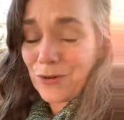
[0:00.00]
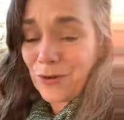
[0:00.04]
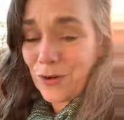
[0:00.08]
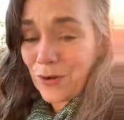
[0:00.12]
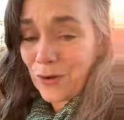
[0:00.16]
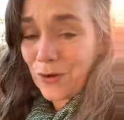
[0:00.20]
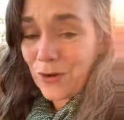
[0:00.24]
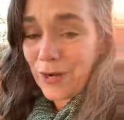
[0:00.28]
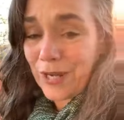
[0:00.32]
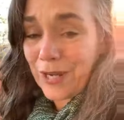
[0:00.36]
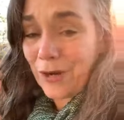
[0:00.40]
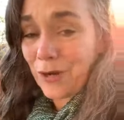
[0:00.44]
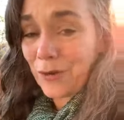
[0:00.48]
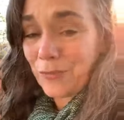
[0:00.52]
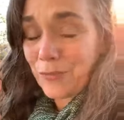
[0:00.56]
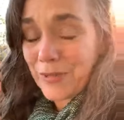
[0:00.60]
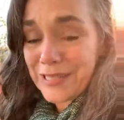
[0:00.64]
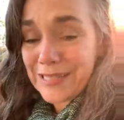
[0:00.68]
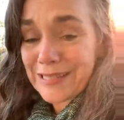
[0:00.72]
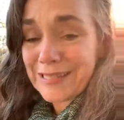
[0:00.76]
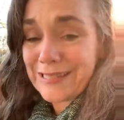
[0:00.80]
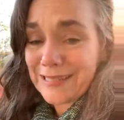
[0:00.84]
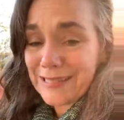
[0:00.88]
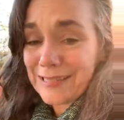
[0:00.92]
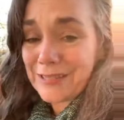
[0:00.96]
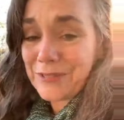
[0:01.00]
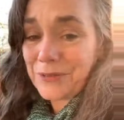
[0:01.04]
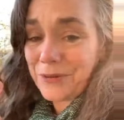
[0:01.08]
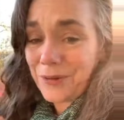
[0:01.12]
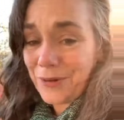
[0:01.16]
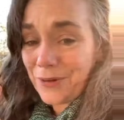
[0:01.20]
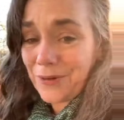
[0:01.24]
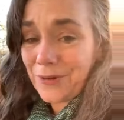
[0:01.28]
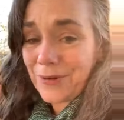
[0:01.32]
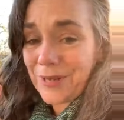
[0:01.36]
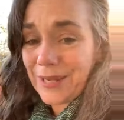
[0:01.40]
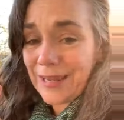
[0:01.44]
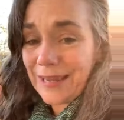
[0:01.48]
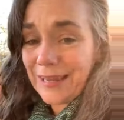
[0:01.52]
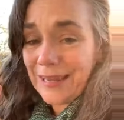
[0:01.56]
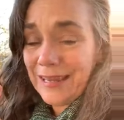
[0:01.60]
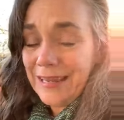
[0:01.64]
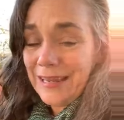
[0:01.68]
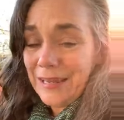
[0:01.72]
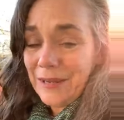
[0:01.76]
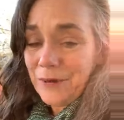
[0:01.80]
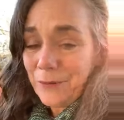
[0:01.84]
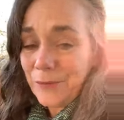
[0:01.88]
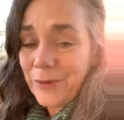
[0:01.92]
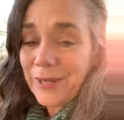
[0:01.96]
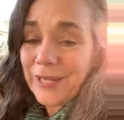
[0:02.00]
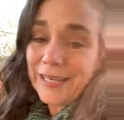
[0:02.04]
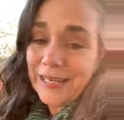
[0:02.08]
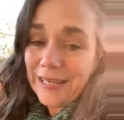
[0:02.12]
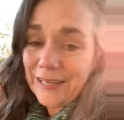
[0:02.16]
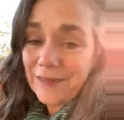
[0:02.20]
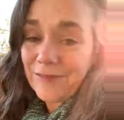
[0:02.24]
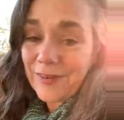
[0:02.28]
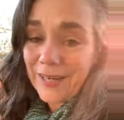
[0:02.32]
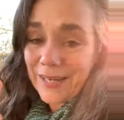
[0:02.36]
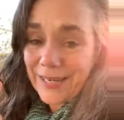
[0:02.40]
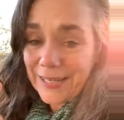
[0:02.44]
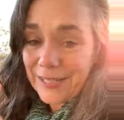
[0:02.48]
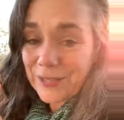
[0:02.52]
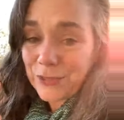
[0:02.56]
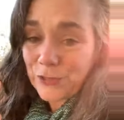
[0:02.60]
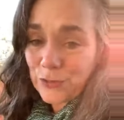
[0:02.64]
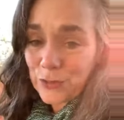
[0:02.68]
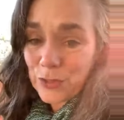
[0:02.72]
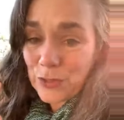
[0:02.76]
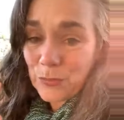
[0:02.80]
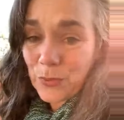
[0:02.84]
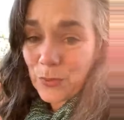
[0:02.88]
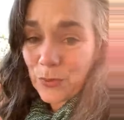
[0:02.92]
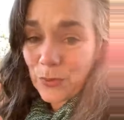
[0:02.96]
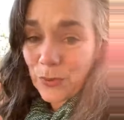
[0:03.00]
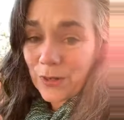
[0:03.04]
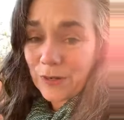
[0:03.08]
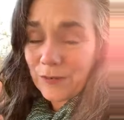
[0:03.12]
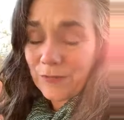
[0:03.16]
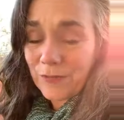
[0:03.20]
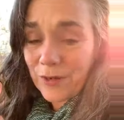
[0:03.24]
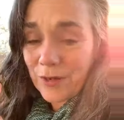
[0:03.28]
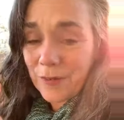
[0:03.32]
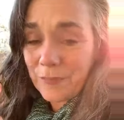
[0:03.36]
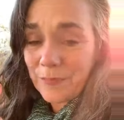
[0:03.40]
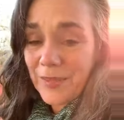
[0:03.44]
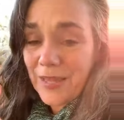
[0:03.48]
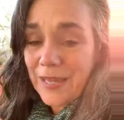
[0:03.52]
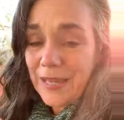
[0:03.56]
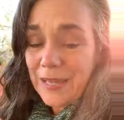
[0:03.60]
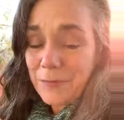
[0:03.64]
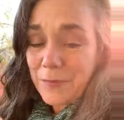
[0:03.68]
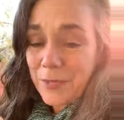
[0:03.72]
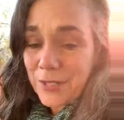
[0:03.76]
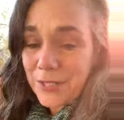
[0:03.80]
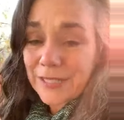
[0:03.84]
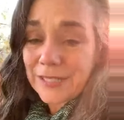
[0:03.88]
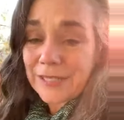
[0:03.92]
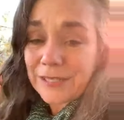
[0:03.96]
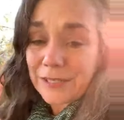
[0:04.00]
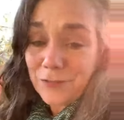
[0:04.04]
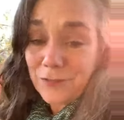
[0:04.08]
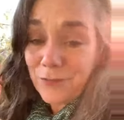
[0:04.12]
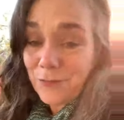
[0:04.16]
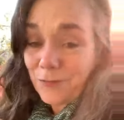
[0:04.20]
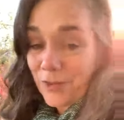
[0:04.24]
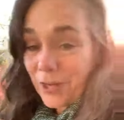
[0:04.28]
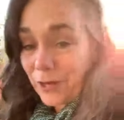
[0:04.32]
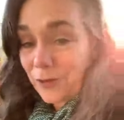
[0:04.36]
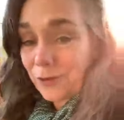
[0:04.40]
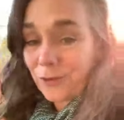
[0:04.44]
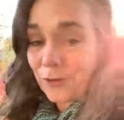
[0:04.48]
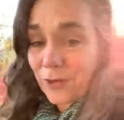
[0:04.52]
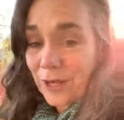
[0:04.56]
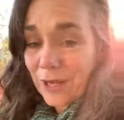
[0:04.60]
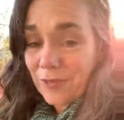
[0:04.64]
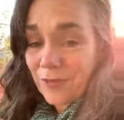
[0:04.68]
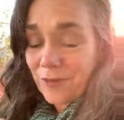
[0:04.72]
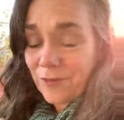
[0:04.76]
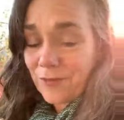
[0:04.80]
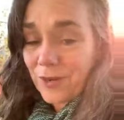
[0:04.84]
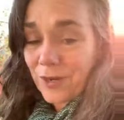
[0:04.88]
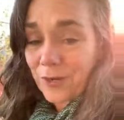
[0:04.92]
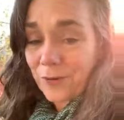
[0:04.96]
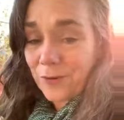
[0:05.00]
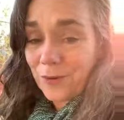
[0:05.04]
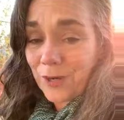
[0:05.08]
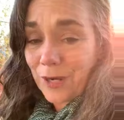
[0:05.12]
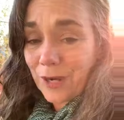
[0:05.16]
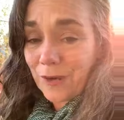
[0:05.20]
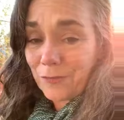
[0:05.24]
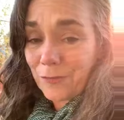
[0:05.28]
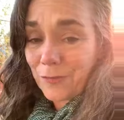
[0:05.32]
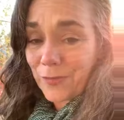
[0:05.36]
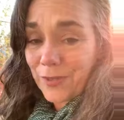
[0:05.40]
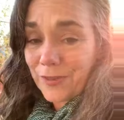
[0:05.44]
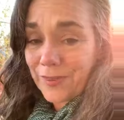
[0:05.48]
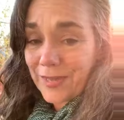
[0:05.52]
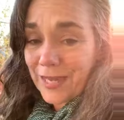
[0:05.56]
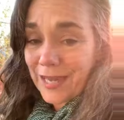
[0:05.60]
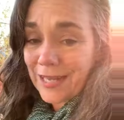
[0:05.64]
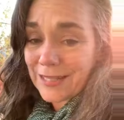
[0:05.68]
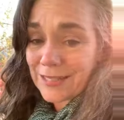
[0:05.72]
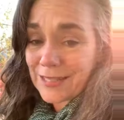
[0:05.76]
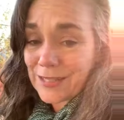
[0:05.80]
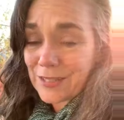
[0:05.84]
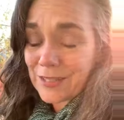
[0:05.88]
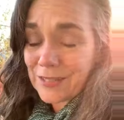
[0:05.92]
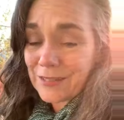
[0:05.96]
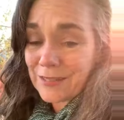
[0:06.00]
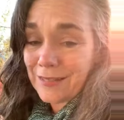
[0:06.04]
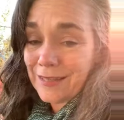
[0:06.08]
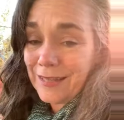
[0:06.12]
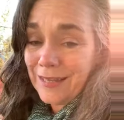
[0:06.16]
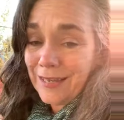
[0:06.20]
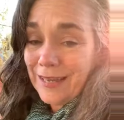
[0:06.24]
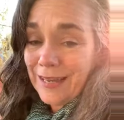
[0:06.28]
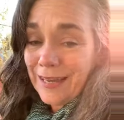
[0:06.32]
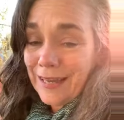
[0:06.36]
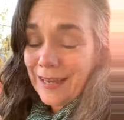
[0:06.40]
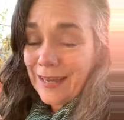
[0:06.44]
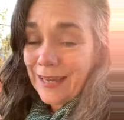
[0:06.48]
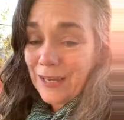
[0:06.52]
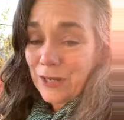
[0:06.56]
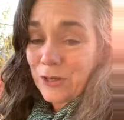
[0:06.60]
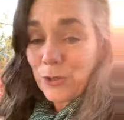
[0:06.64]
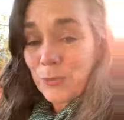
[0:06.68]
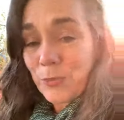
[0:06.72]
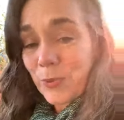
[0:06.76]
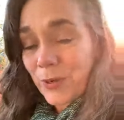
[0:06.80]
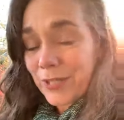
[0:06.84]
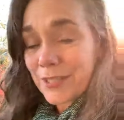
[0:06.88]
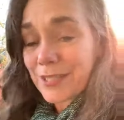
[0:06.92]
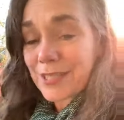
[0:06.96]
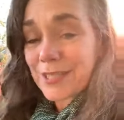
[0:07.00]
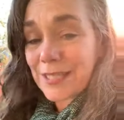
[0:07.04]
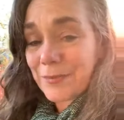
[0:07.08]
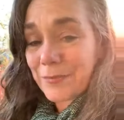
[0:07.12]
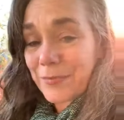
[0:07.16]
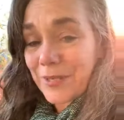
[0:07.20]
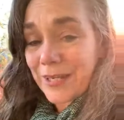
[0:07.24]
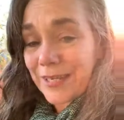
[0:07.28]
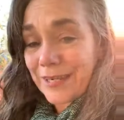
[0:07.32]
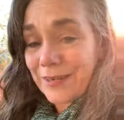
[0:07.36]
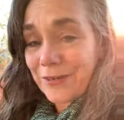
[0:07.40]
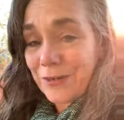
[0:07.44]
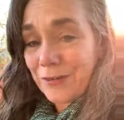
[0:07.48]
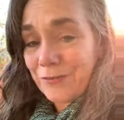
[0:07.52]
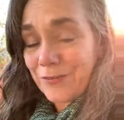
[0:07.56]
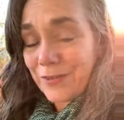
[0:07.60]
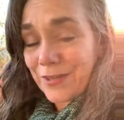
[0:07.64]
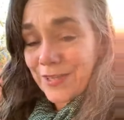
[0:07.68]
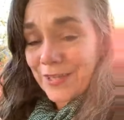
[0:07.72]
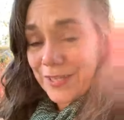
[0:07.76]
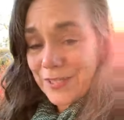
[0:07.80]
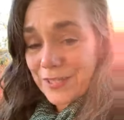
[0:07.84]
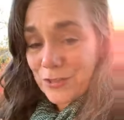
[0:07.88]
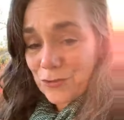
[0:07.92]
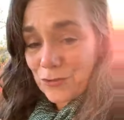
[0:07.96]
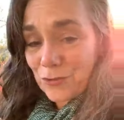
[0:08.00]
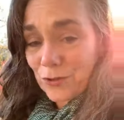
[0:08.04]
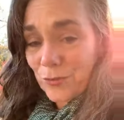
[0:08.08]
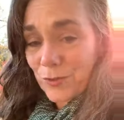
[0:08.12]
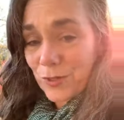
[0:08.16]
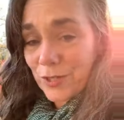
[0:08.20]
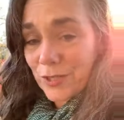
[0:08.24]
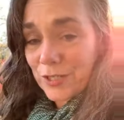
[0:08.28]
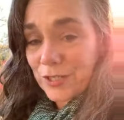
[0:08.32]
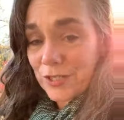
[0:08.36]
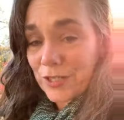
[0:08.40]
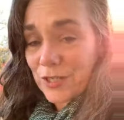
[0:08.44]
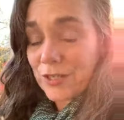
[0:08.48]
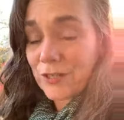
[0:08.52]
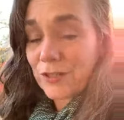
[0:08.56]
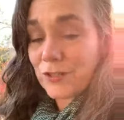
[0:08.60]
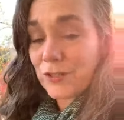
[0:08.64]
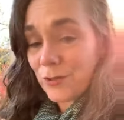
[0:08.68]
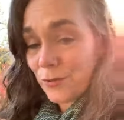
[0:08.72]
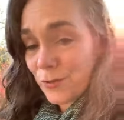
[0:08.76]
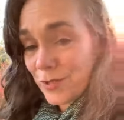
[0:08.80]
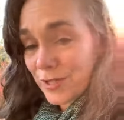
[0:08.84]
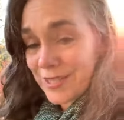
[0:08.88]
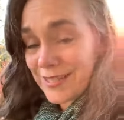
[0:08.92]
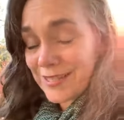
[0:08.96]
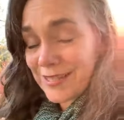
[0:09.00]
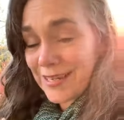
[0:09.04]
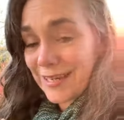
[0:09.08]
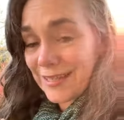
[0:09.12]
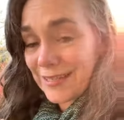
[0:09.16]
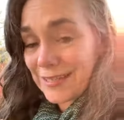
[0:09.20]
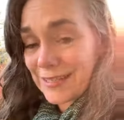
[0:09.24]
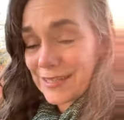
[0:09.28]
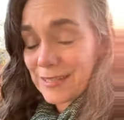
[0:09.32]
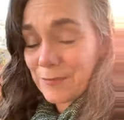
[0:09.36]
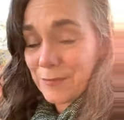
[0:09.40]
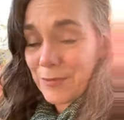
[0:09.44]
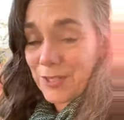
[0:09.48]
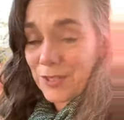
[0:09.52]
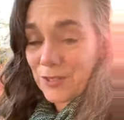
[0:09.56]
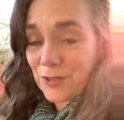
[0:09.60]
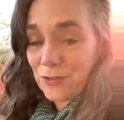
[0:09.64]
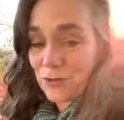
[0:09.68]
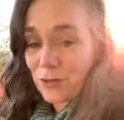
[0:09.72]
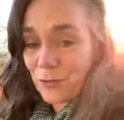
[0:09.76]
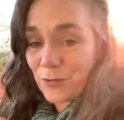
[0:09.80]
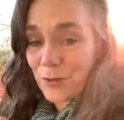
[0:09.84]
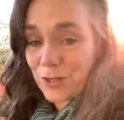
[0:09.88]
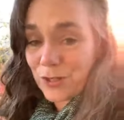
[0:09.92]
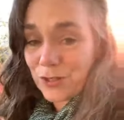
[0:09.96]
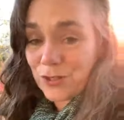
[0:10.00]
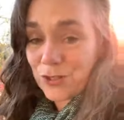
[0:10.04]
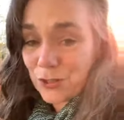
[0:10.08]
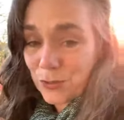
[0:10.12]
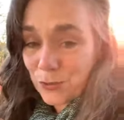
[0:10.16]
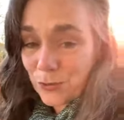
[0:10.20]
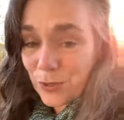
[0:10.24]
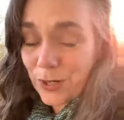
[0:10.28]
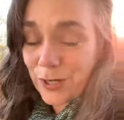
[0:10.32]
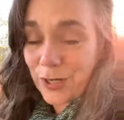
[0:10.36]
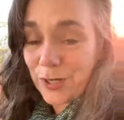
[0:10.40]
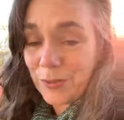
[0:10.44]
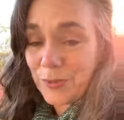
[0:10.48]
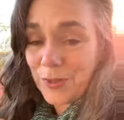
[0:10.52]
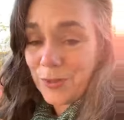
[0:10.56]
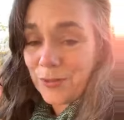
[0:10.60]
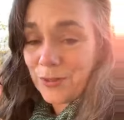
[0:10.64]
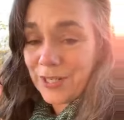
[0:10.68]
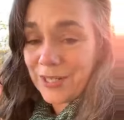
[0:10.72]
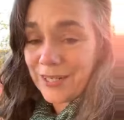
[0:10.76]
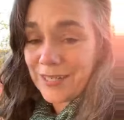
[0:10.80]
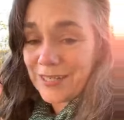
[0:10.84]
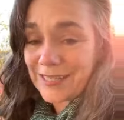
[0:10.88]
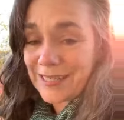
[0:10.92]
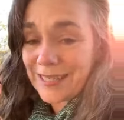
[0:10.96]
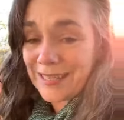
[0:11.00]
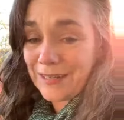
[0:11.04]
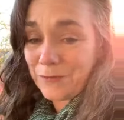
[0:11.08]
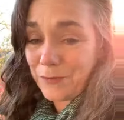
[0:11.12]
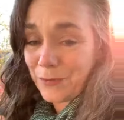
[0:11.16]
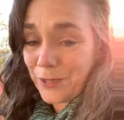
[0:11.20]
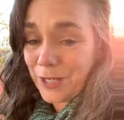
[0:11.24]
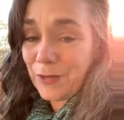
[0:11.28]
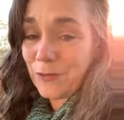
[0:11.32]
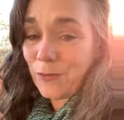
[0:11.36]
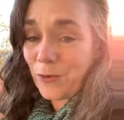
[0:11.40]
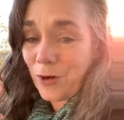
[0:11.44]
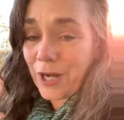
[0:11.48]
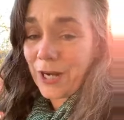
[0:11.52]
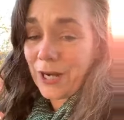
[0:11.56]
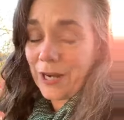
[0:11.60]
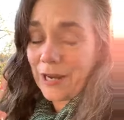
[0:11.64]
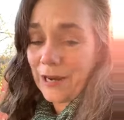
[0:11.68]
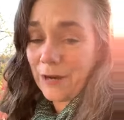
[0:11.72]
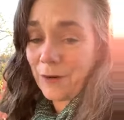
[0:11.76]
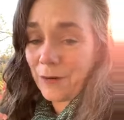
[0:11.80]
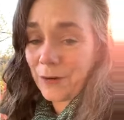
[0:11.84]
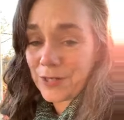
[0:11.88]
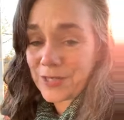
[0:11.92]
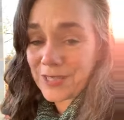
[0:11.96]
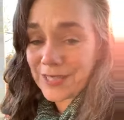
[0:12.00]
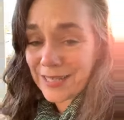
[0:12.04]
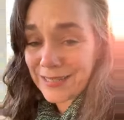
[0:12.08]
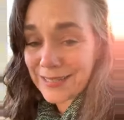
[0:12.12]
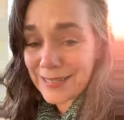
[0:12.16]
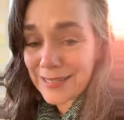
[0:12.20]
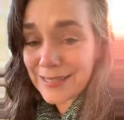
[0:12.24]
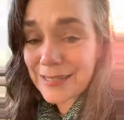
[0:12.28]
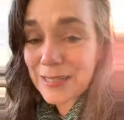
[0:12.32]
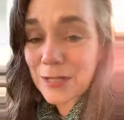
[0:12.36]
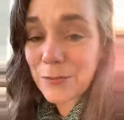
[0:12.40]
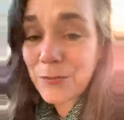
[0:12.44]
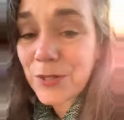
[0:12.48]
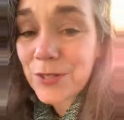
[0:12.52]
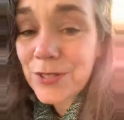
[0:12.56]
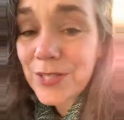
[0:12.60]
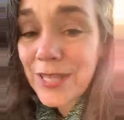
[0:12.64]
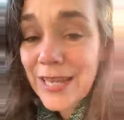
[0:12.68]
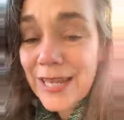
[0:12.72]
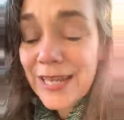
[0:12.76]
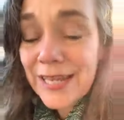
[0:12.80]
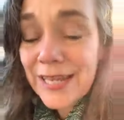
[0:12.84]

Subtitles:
are hurting. Our businesses are hurting. We need financial support particularly from the federal government. That's who prints the money. Often they distribute it to the states to be distributed to our communities. And we want our census numbers